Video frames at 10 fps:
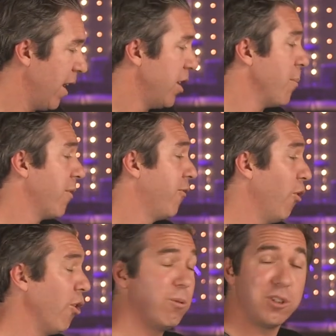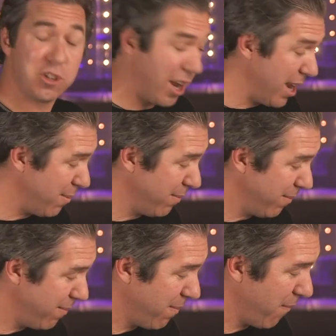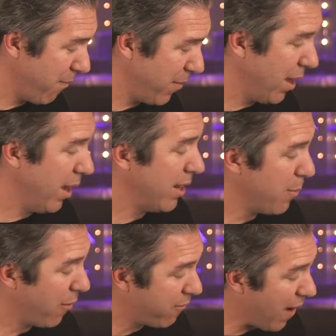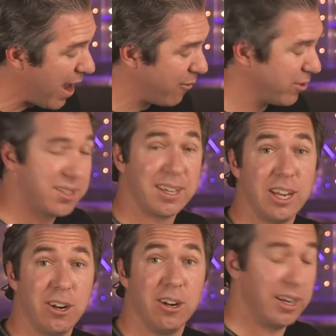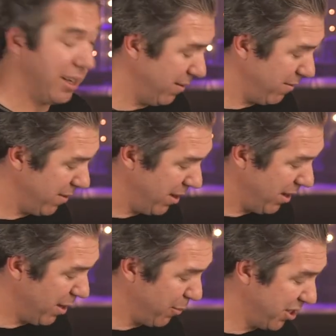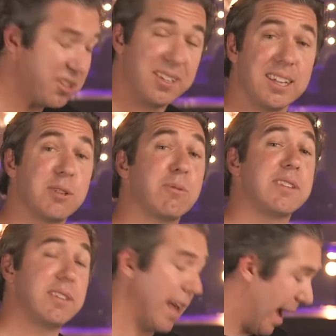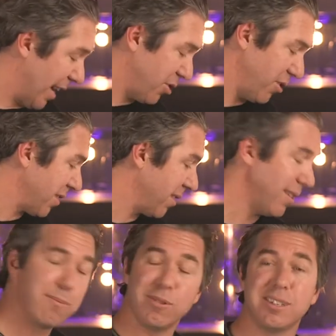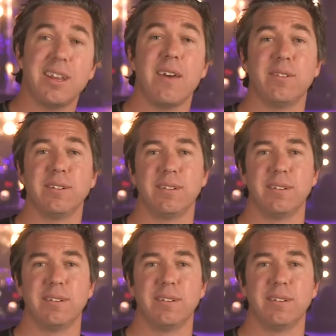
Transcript: 4 was shame. 5 was security. 6 was this asterisk. And 7